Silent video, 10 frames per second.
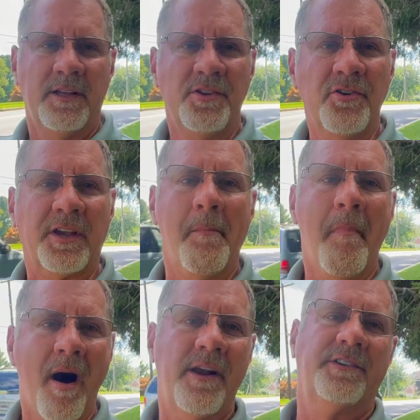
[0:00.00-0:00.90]
you can
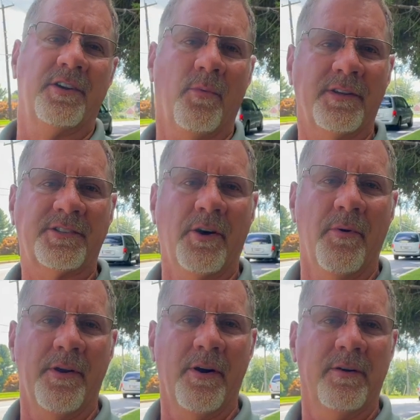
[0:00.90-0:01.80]
monitor what's
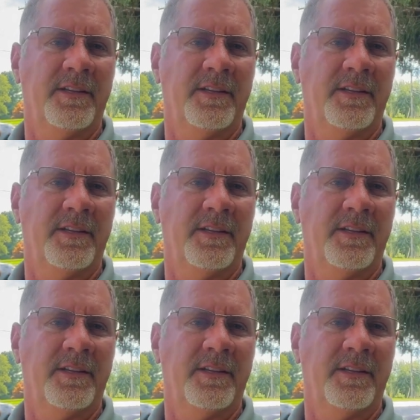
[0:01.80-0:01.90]
going on.